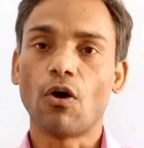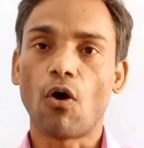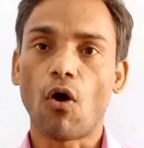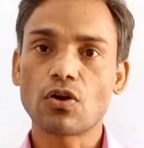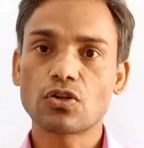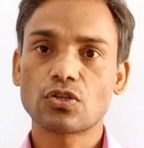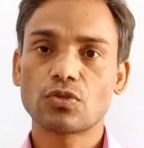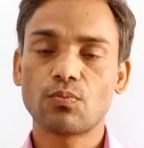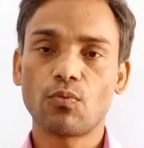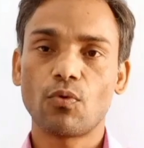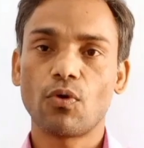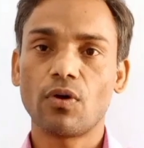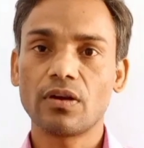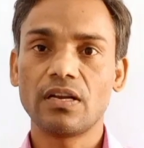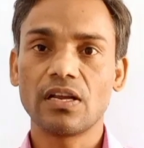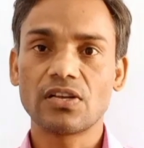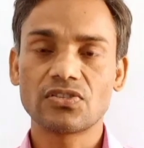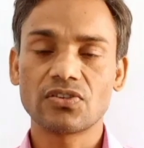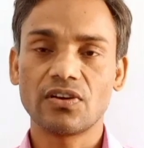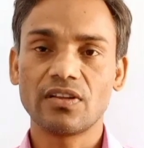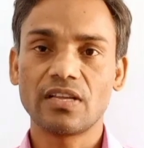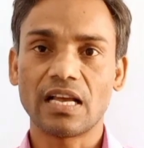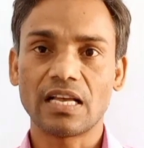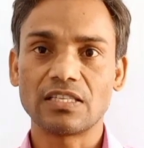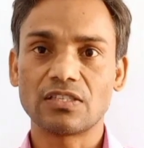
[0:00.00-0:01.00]
Oxford
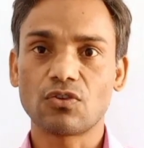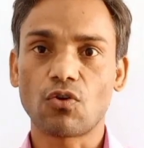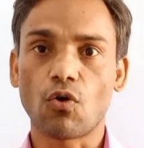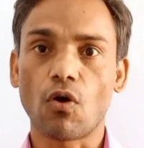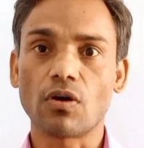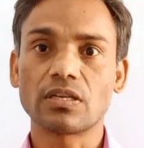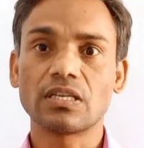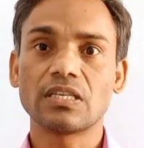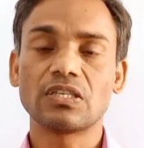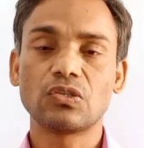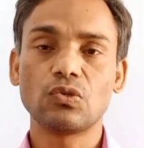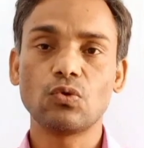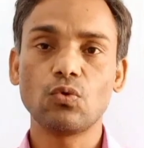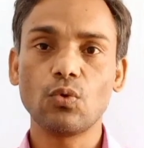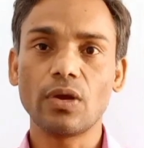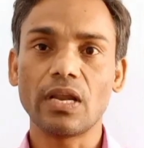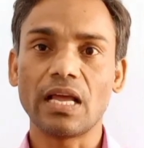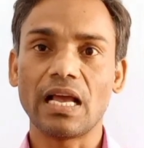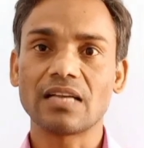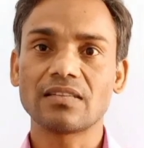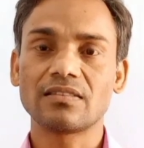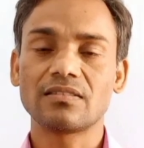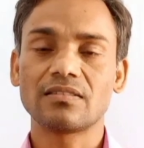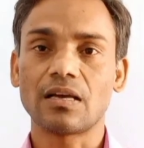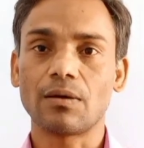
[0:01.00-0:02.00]
Dictionary has got
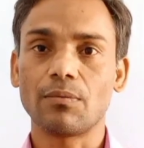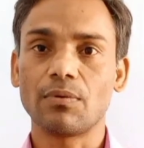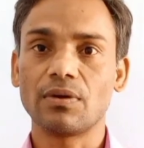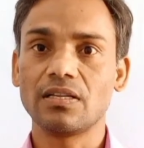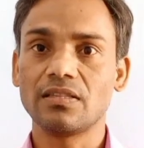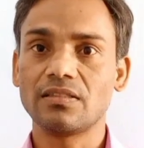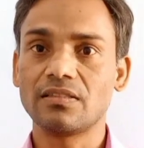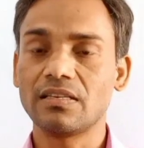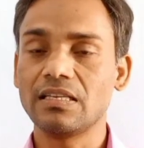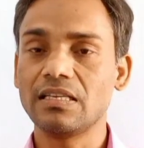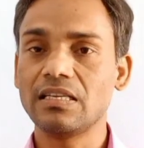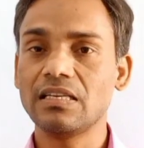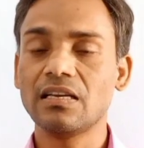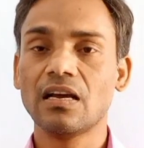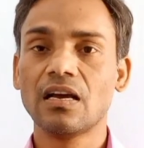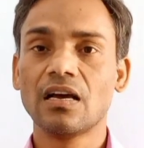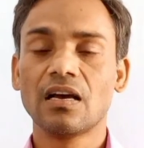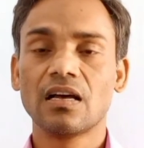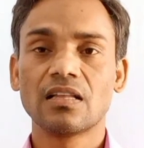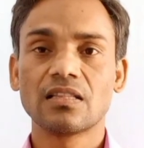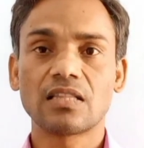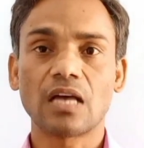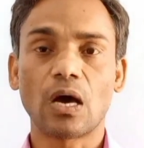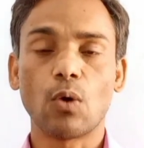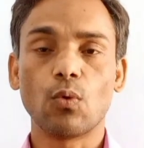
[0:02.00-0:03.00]

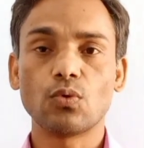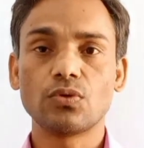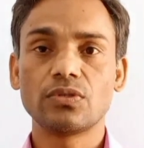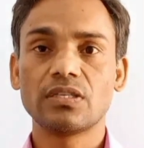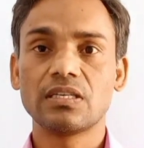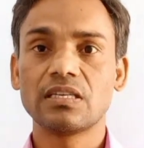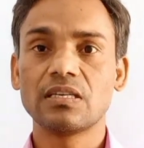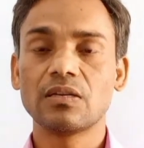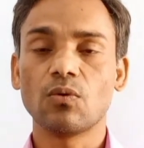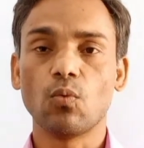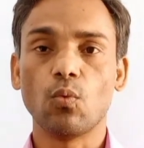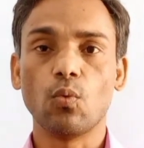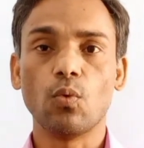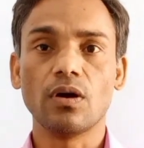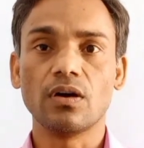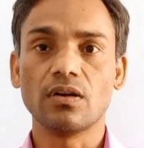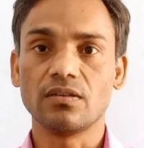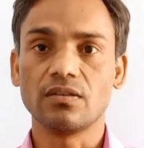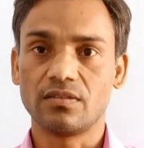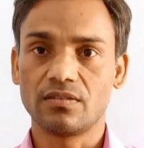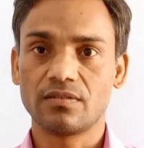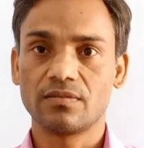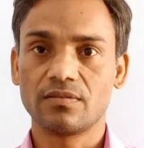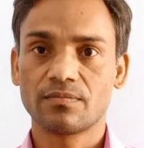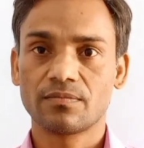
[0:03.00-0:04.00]
2,73,000
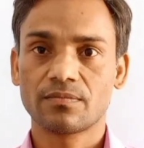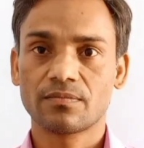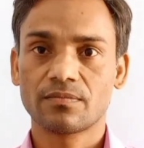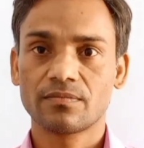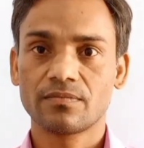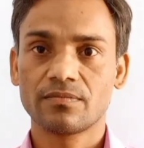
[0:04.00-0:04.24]
words.